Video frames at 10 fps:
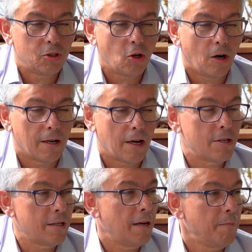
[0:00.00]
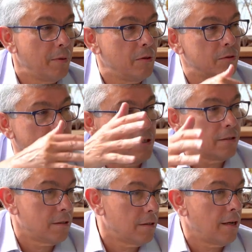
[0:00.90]
China goes ahead and builds
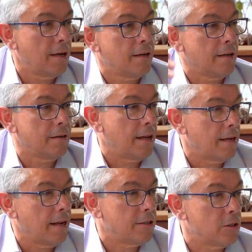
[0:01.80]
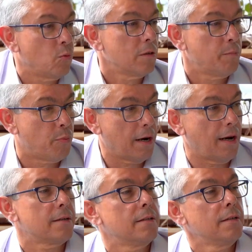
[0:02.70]
these, and they just want the
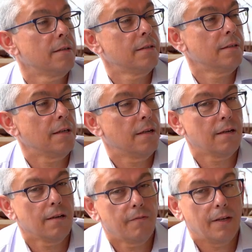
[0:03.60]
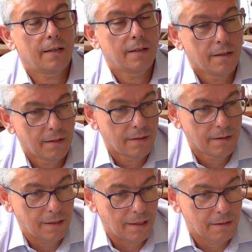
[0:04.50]
product, you know. And I think,
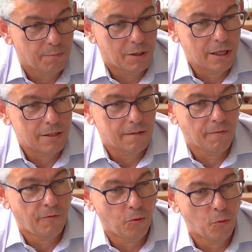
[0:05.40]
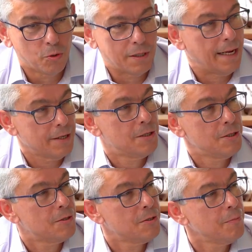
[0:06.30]
you know, there's potentially some flaws in our
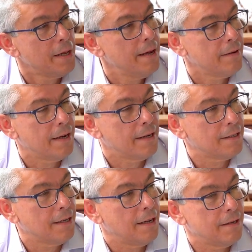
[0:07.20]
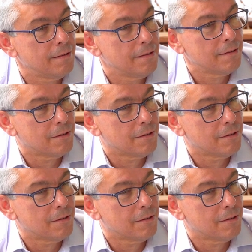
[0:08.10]
system there, and